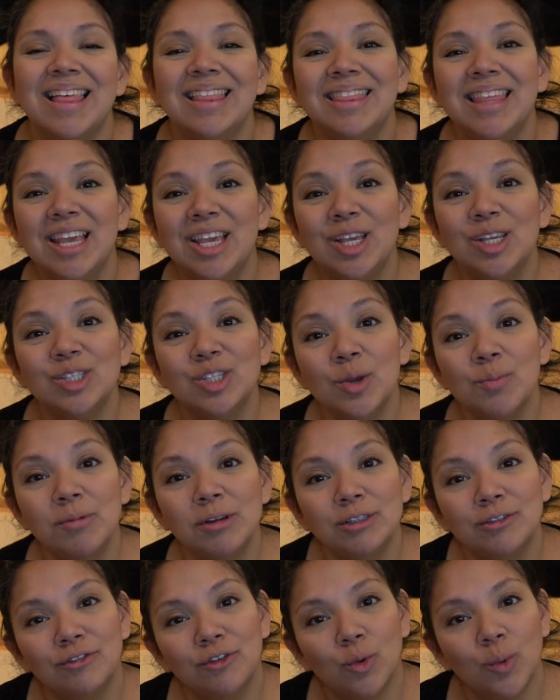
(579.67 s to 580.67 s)
Thank you so
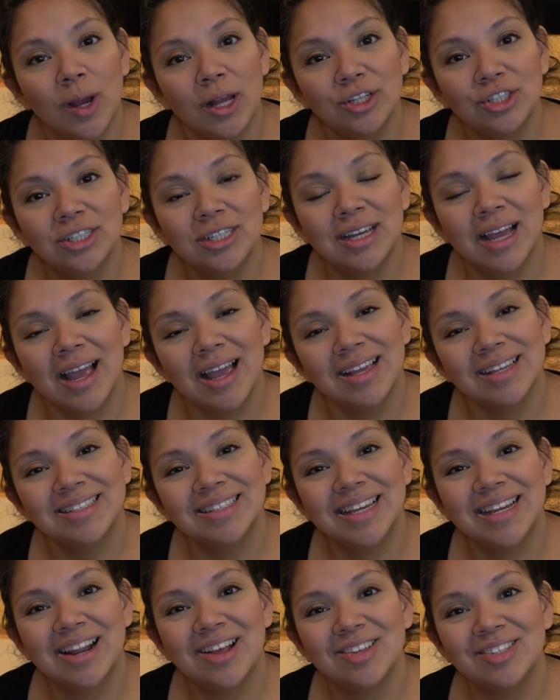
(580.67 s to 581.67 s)
much for watching, guys,
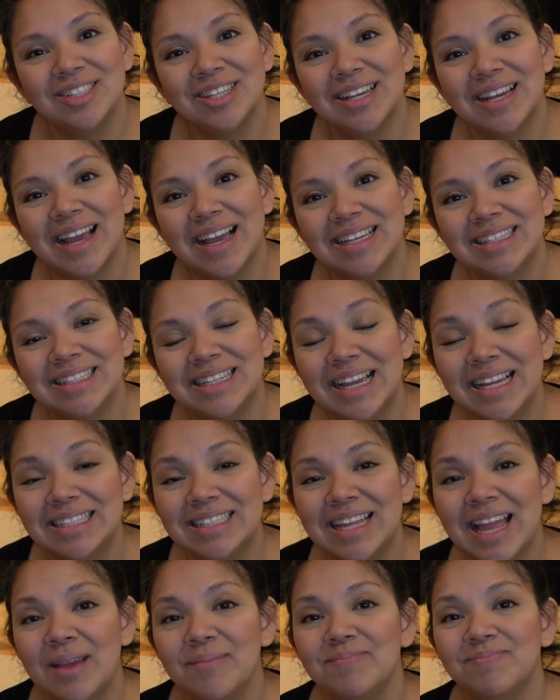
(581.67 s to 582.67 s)
and I'll see you guys
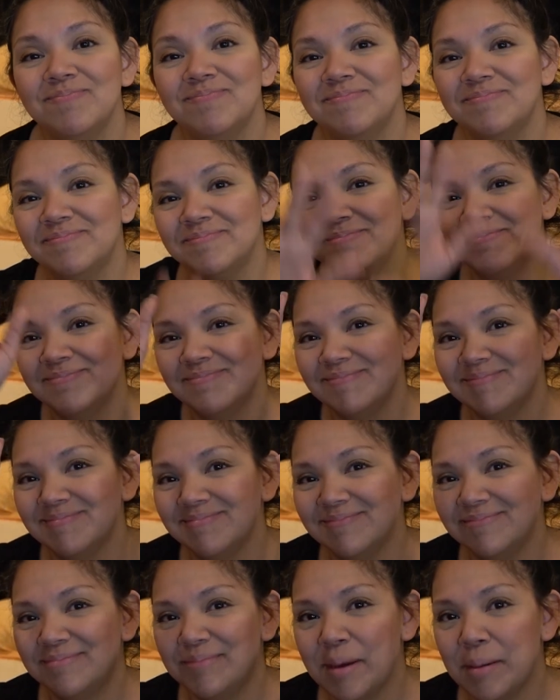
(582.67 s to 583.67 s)
next time.
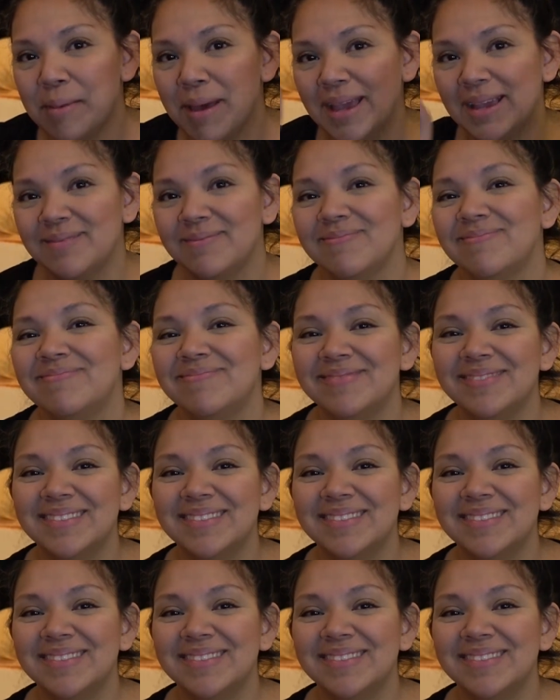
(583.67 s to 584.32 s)
Bye-bye.